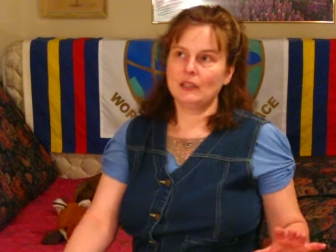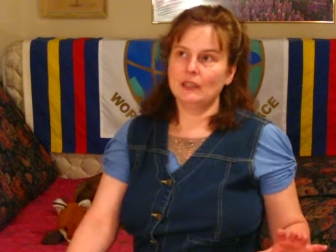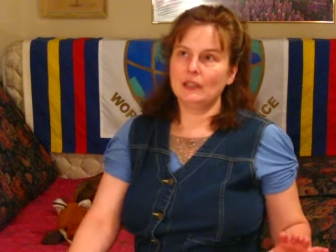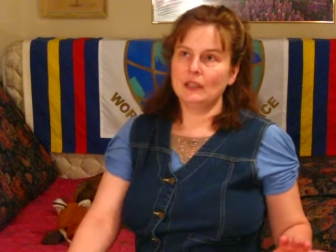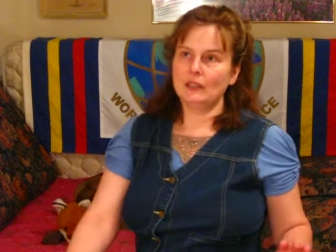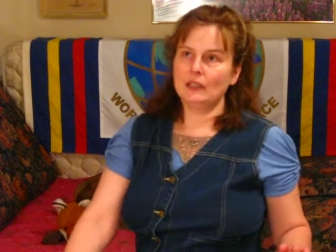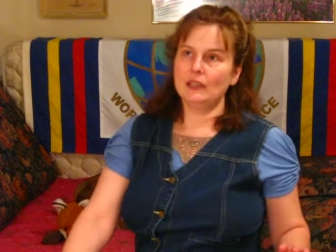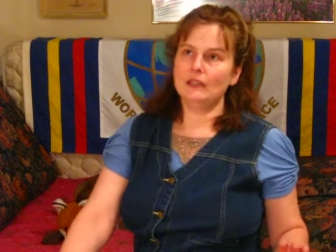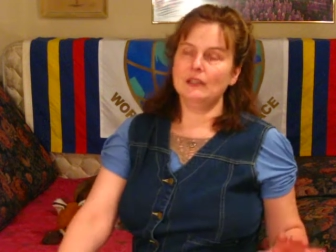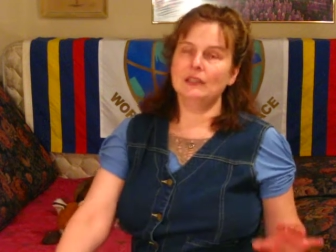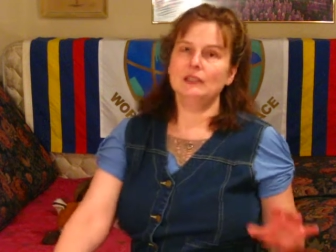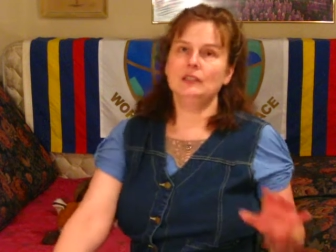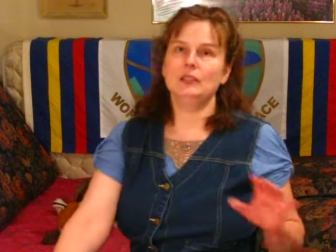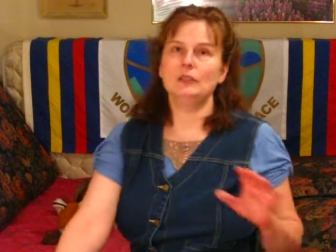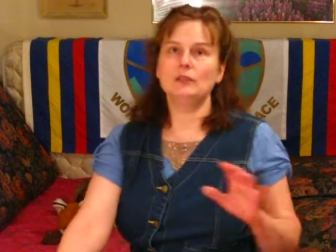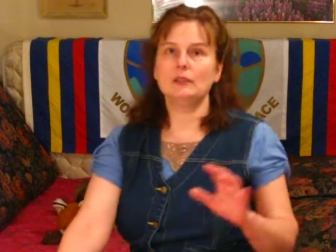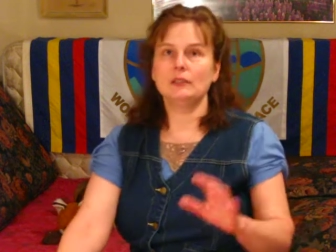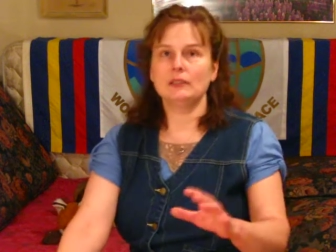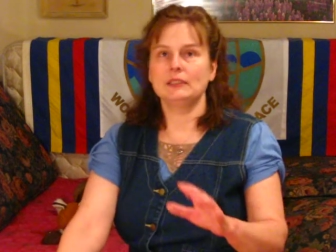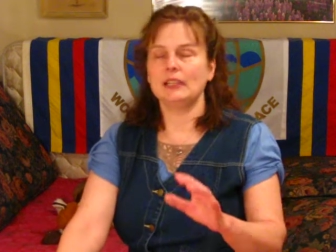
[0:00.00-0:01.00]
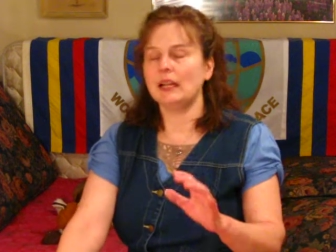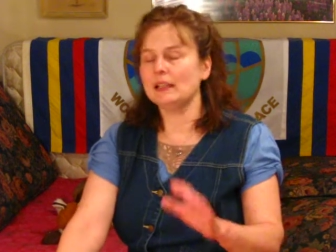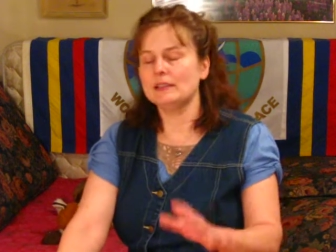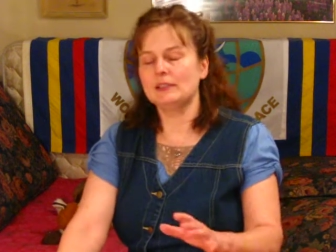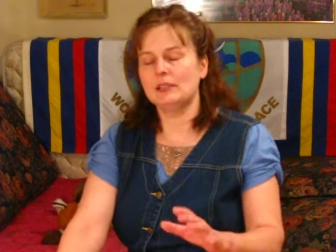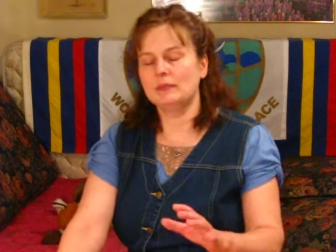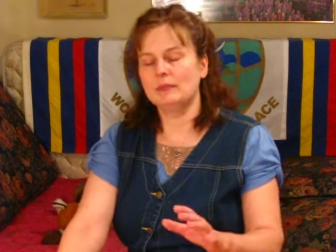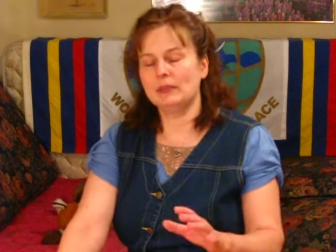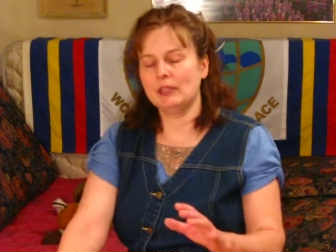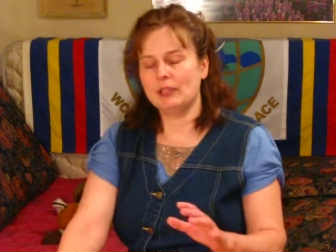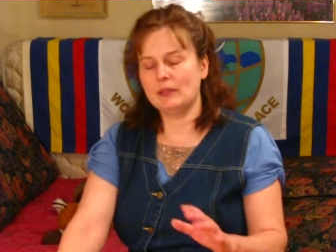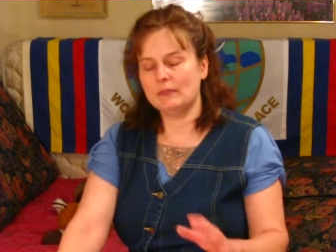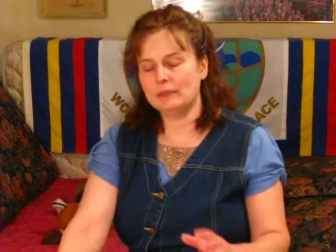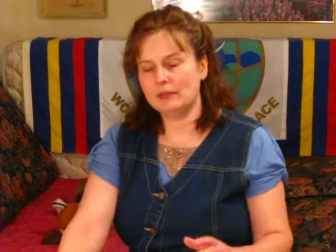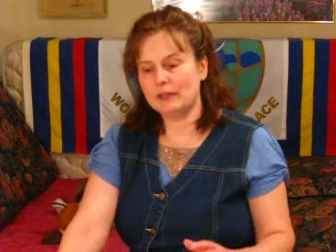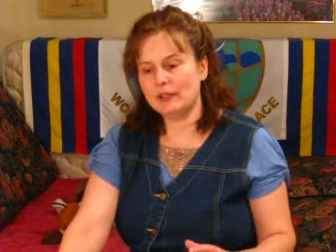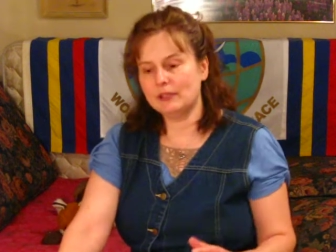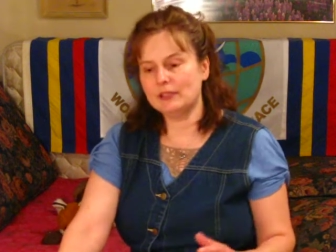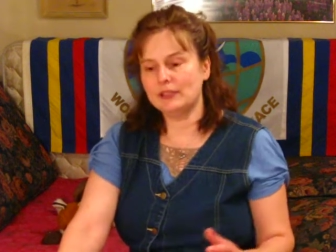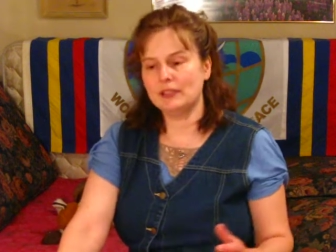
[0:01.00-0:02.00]
and then Yeltsin became
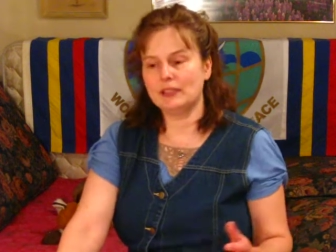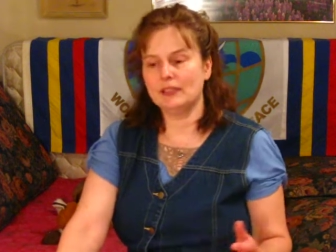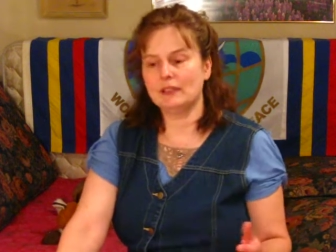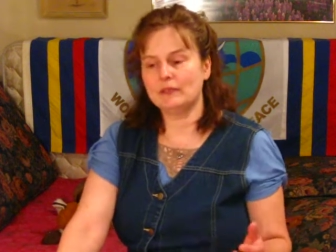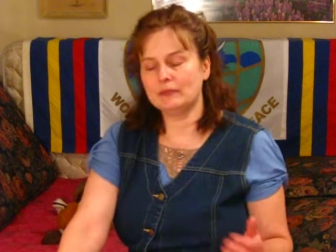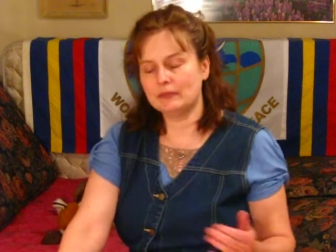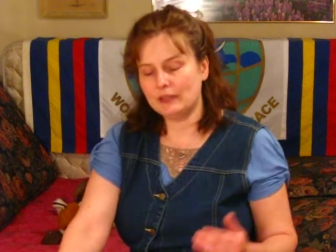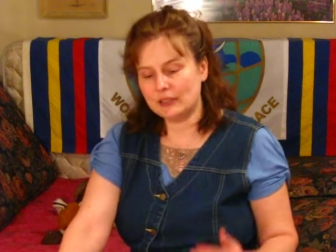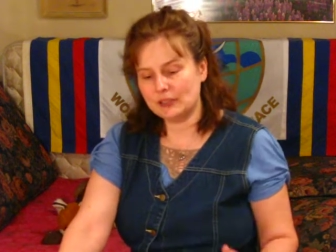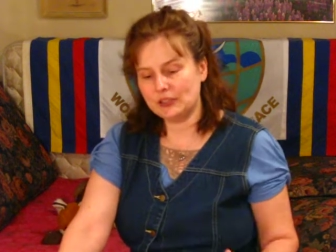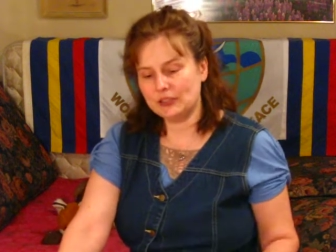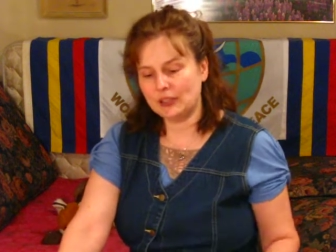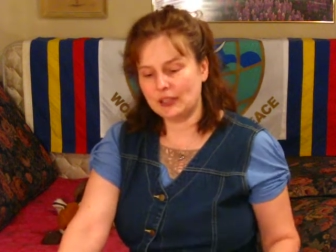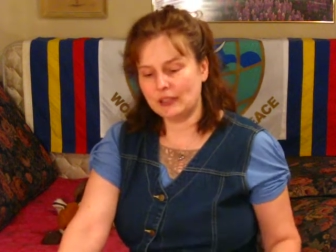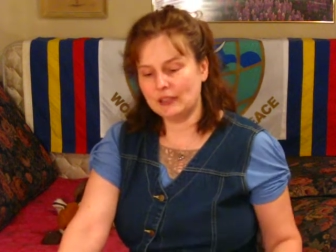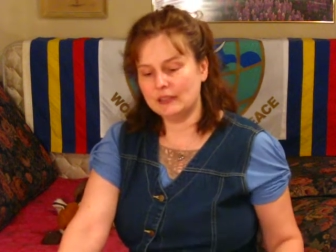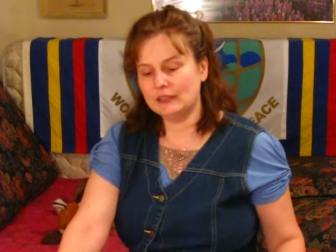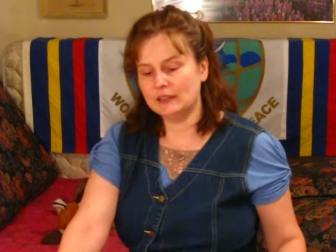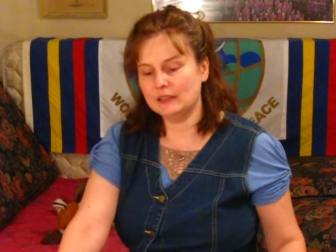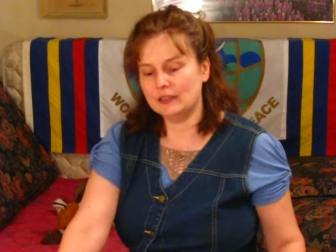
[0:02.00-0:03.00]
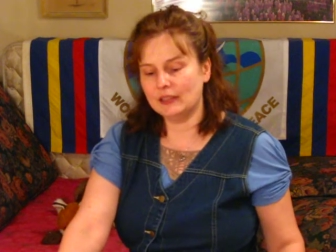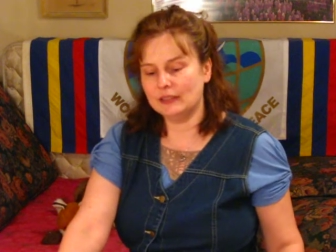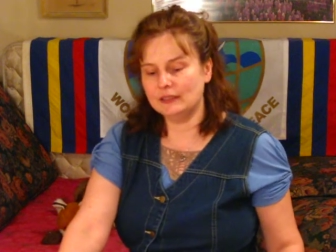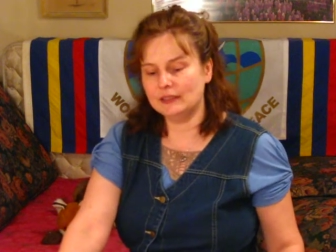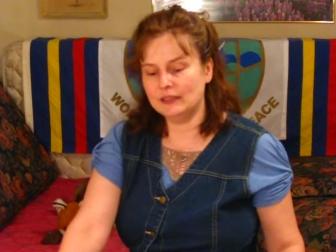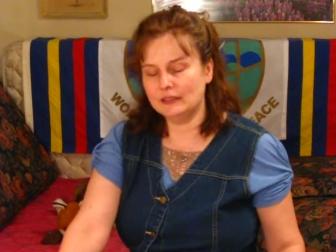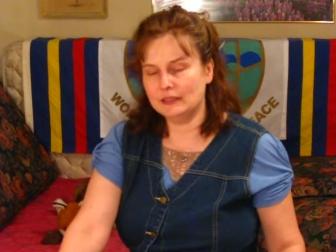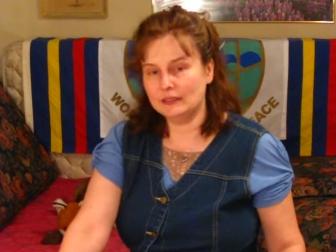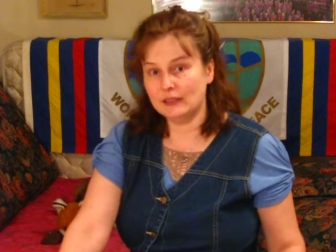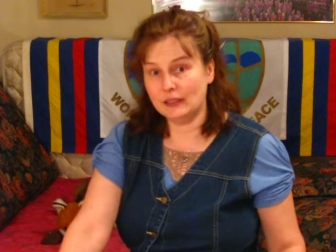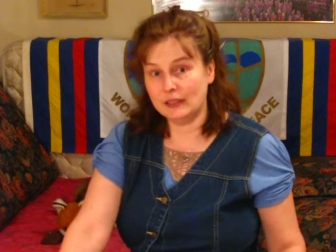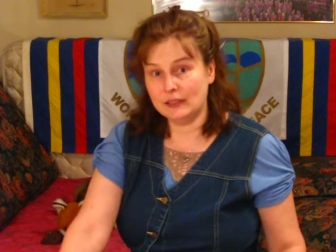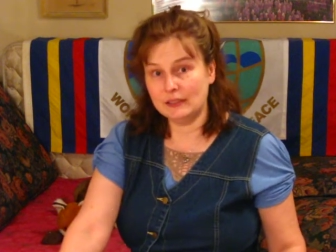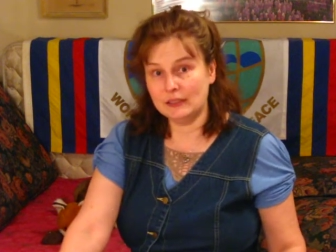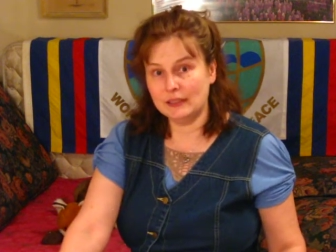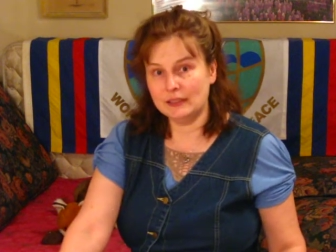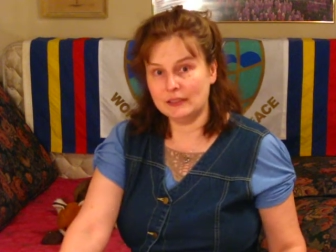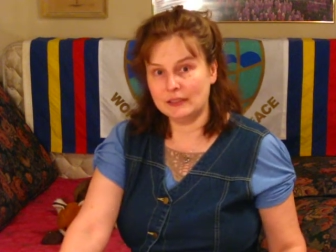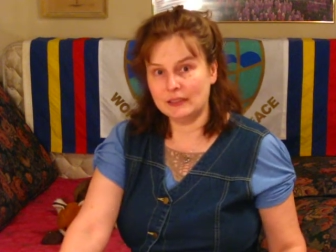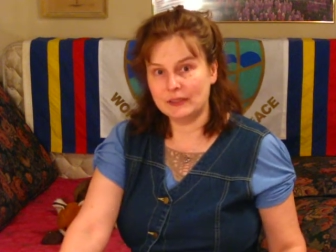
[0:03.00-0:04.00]
president of Russia in the
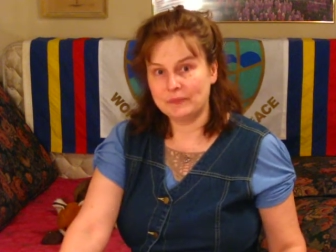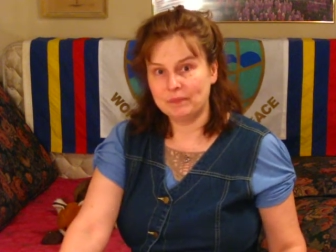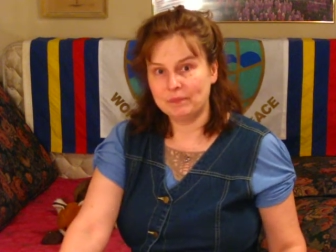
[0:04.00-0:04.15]
1990s,